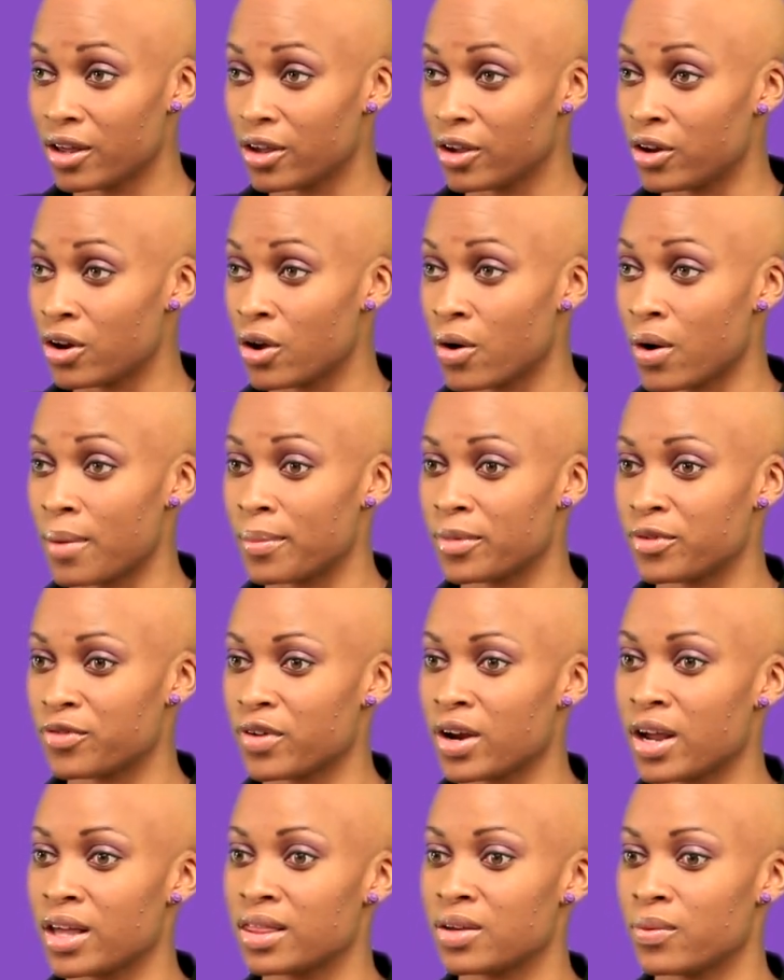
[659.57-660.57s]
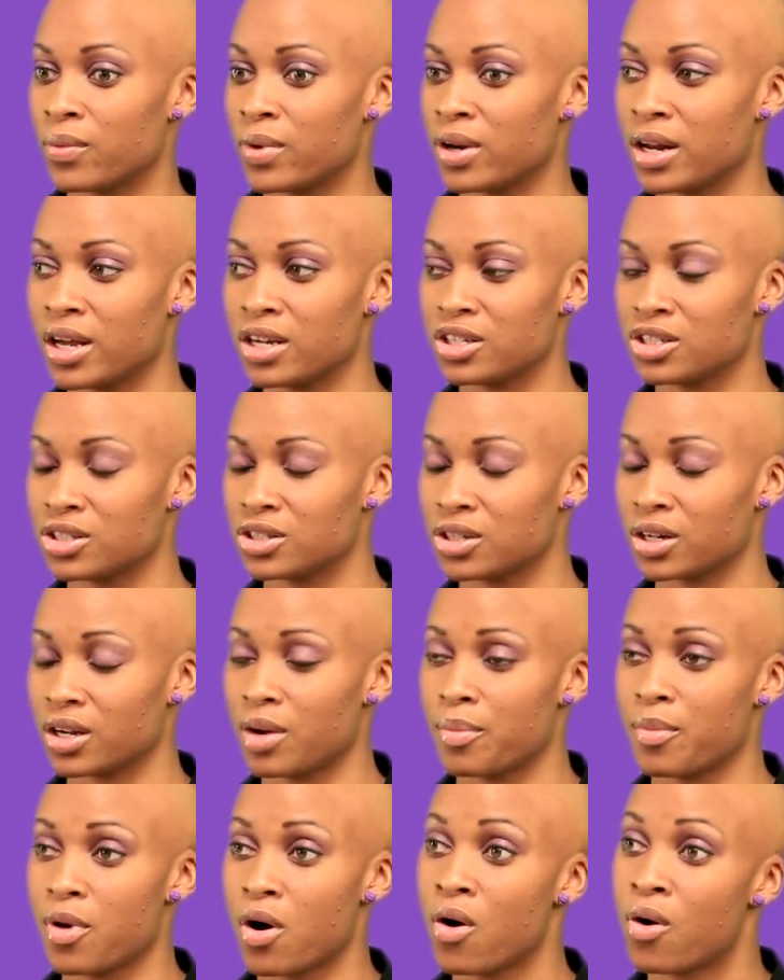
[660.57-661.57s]
You know, I'm afraid that one day she's gonna
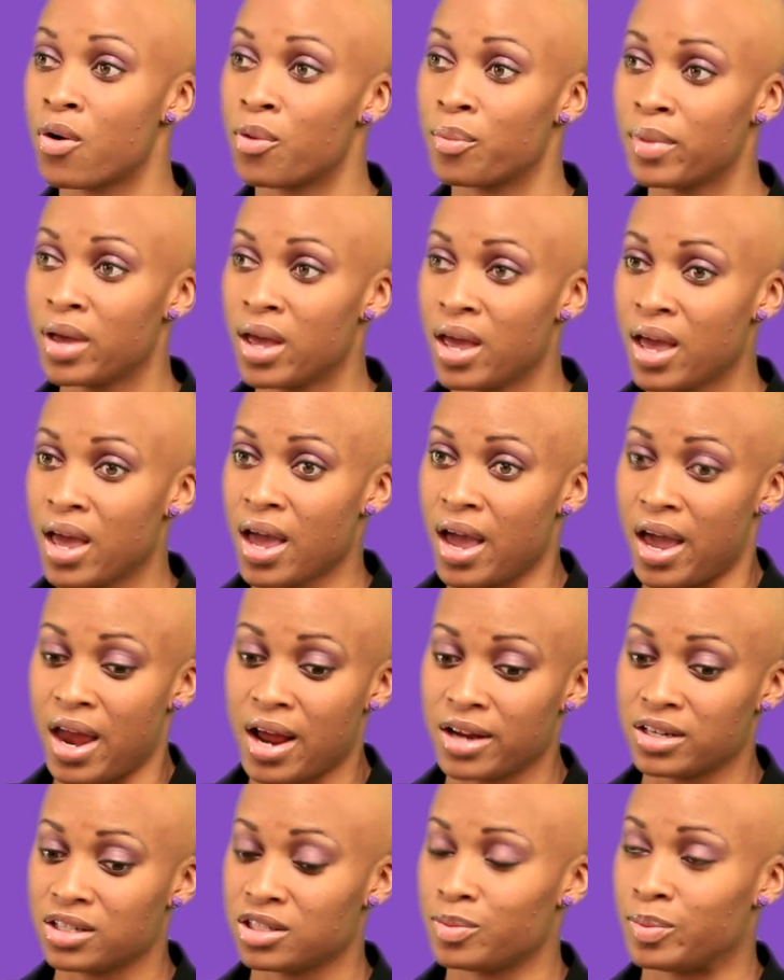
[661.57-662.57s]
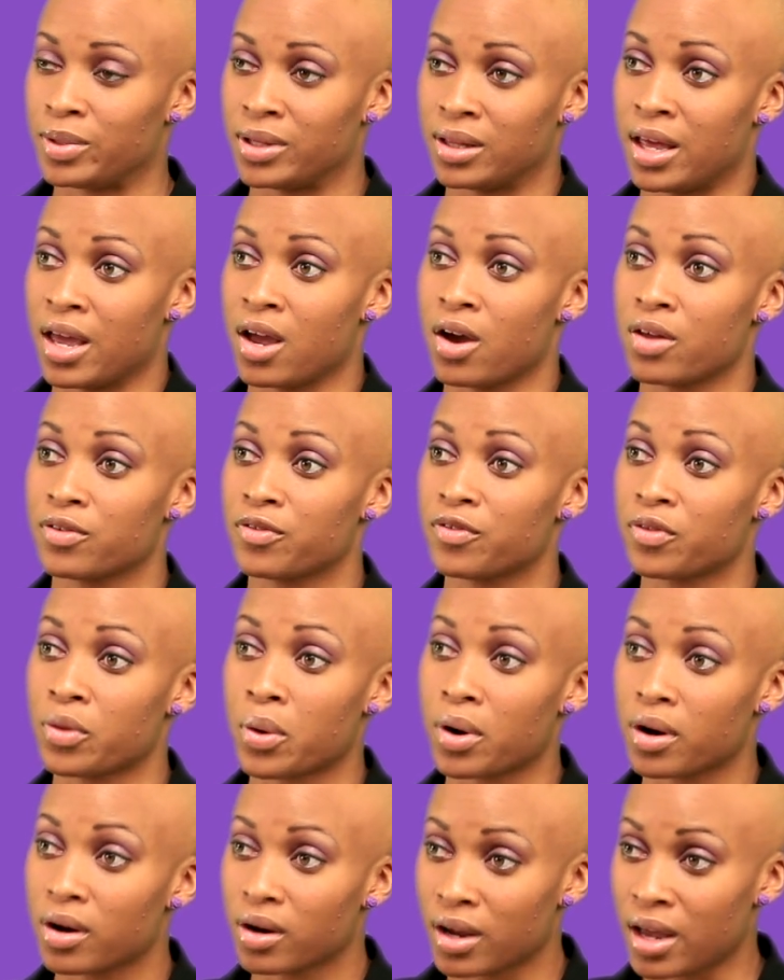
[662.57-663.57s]
come home and I'd just be laying on the
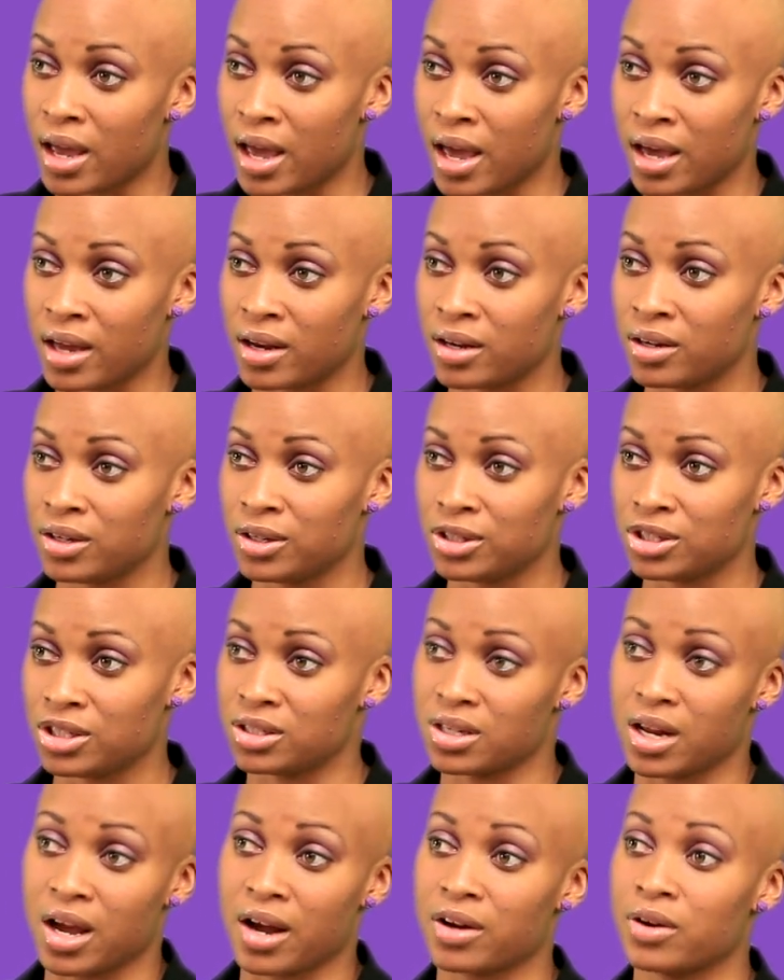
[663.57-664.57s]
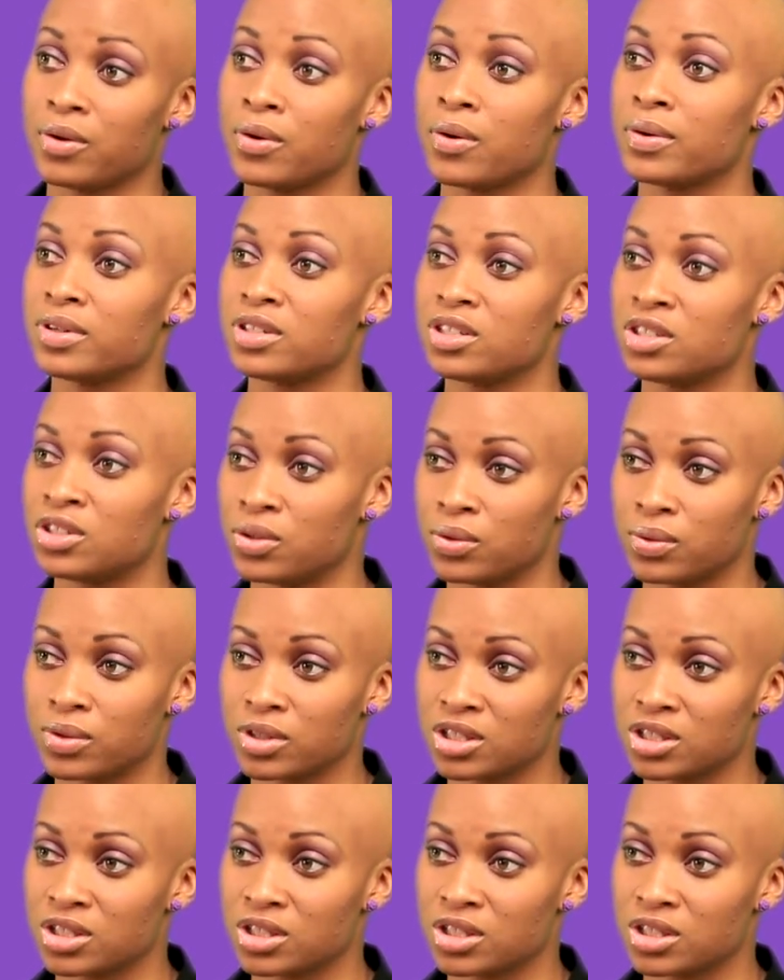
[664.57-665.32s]
floor and she's not gonna know what to do.